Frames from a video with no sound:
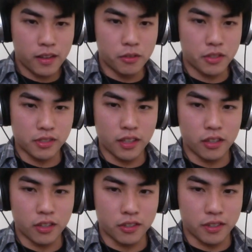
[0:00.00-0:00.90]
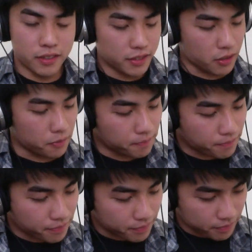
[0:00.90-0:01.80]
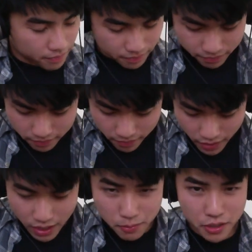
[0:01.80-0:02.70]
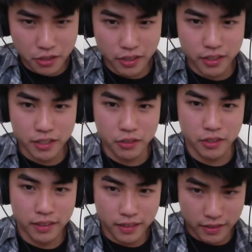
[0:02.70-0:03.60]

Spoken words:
which is a lot harder. So I'm going to show you how to do it.